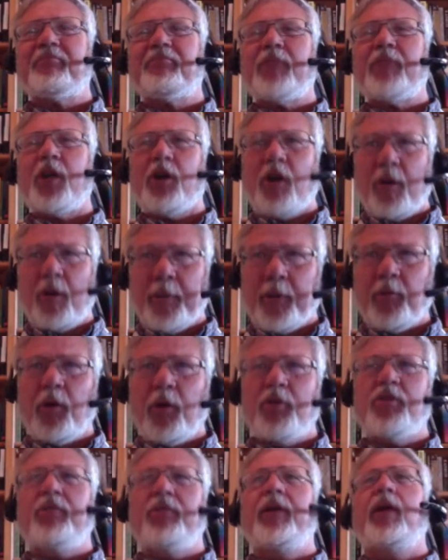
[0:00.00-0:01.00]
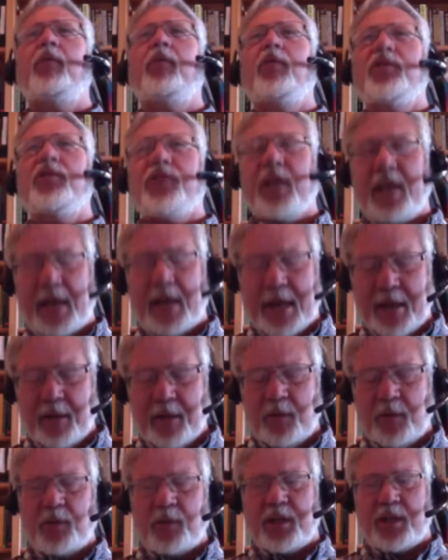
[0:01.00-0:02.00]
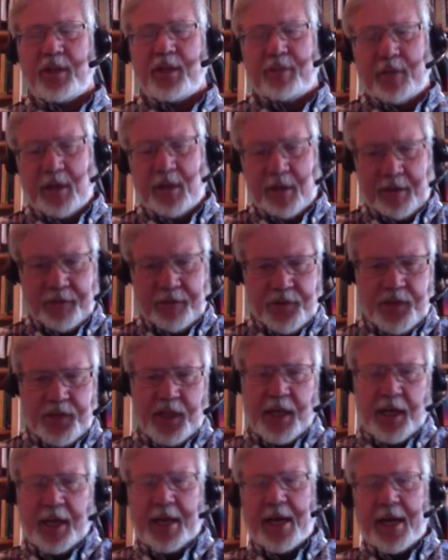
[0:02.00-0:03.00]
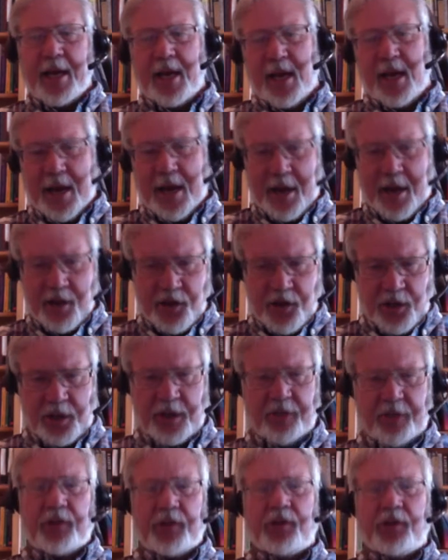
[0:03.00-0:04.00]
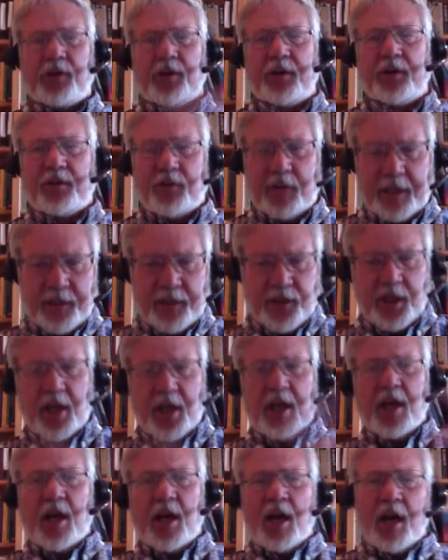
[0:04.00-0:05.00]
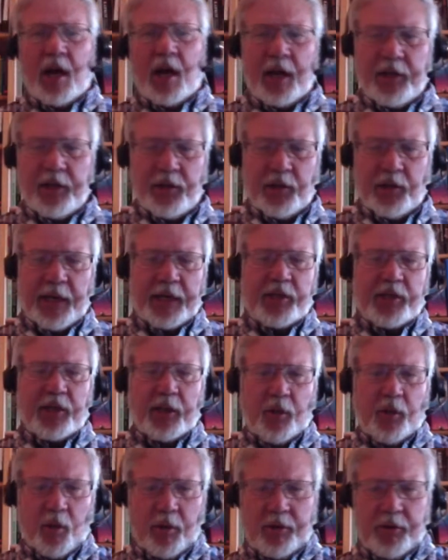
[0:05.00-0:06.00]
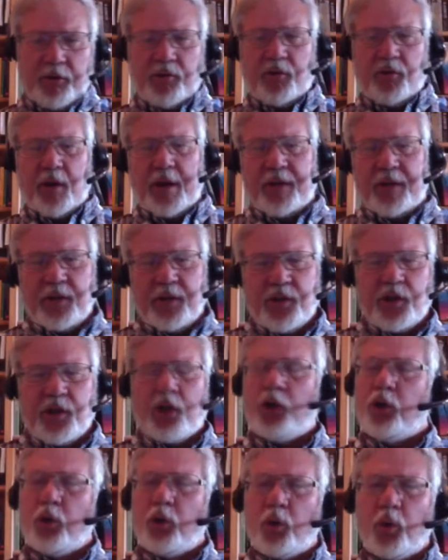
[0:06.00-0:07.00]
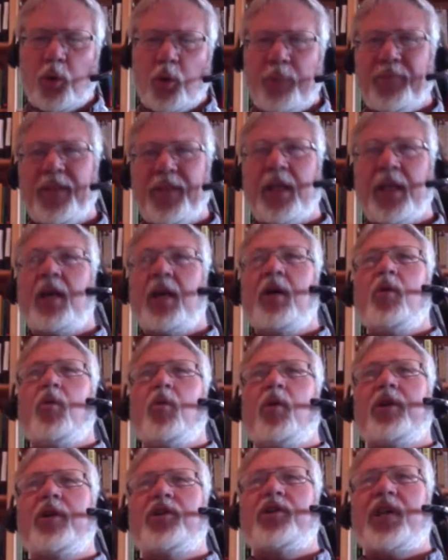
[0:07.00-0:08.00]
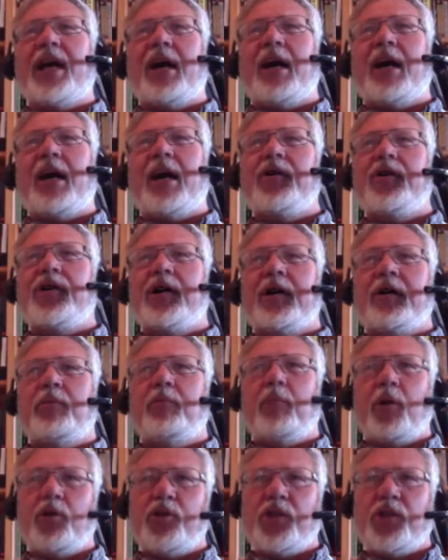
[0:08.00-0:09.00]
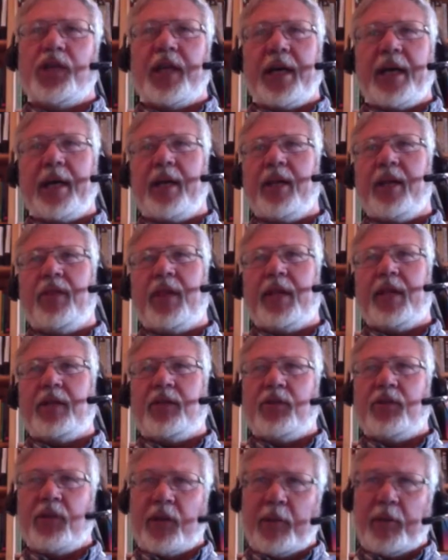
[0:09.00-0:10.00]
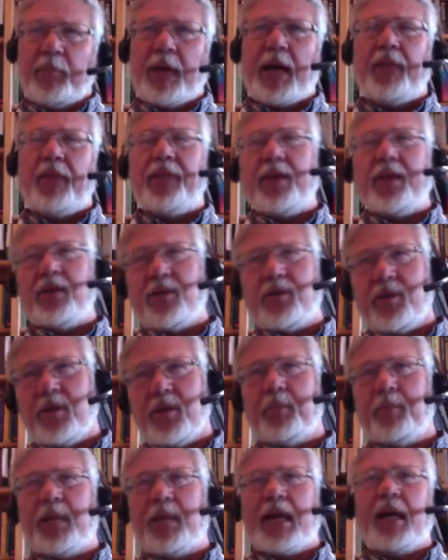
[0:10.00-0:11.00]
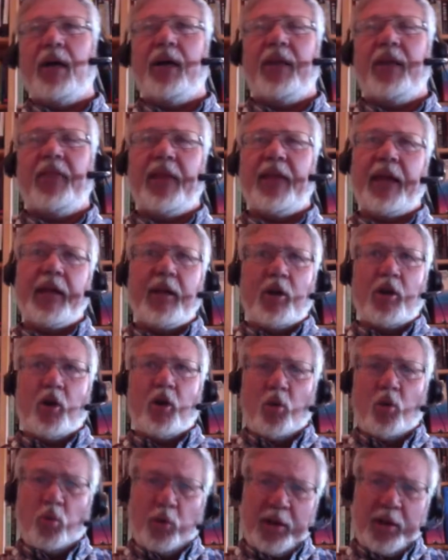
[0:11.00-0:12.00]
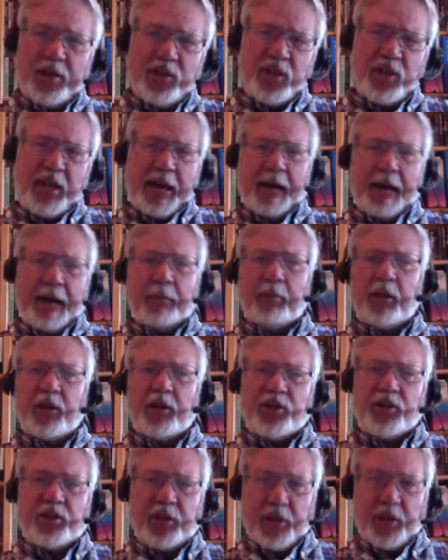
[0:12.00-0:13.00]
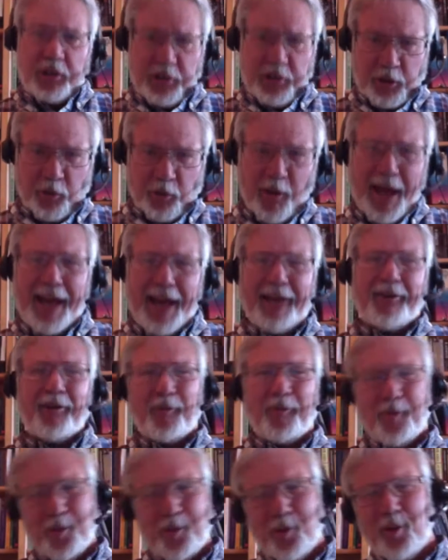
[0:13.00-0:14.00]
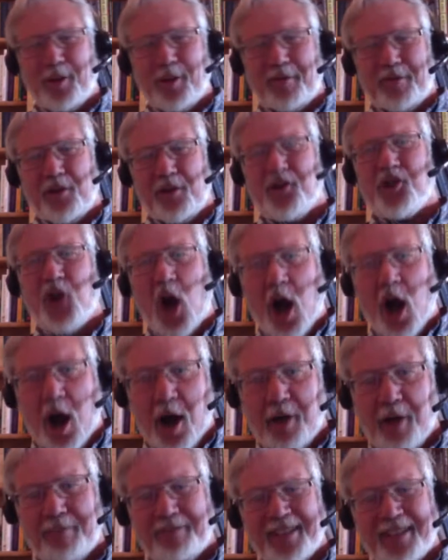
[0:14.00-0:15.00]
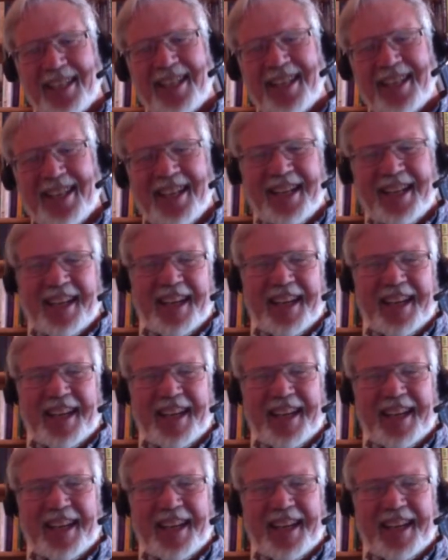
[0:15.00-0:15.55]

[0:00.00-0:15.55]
Kermit Roosevelt was the guy who was given enough CIA cash and did the dirty tricks uh, to actually orchestrate this coup, which ousted Mossadegh. They took him out, they took him down, and they reestablished the tyrannical rule of the Shah mm-hmm.